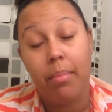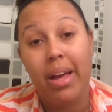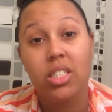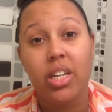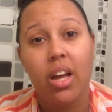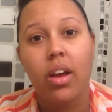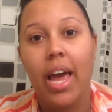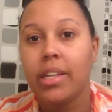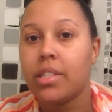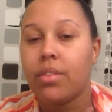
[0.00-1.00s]
my channel
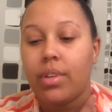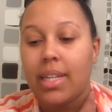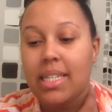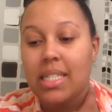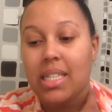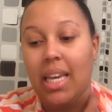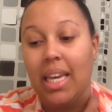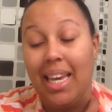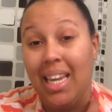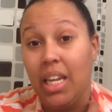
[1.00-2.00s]
hasn't really
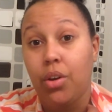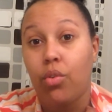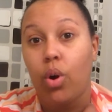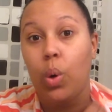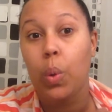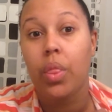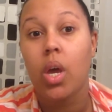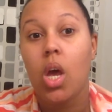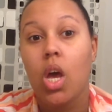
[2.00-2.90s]
seen any growth.